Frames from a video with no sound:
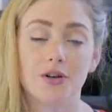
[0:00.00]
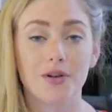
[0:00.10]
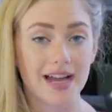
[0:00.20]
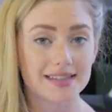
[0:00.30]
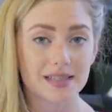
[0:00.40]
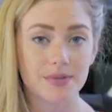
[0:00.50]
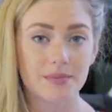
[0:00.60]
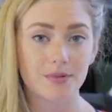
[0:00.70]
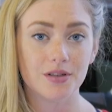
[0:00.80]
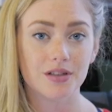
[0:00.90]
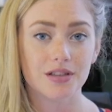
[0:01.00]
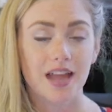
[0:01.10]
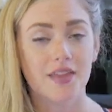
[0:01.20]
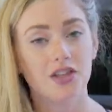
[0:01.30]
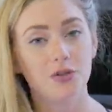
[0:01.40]
harassing people
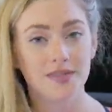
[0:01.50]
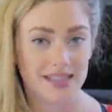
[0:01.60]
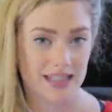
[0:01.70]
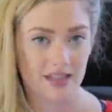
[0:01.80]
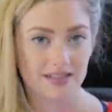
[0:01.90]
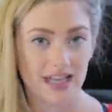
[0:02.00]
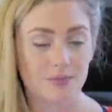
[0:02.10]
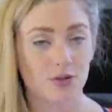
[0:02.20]
and then using it on time.